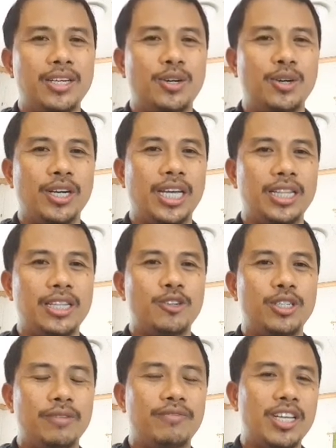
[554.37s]
or in
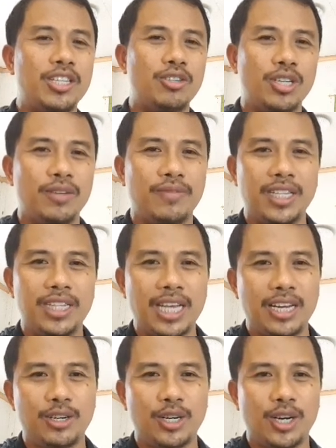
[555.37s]
contravention of the
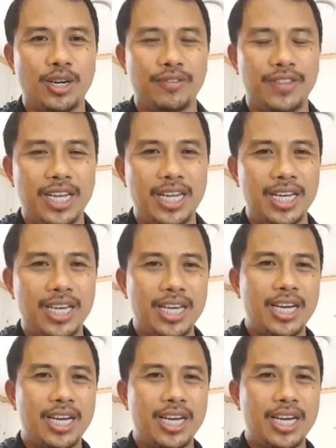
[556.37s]
tenor of the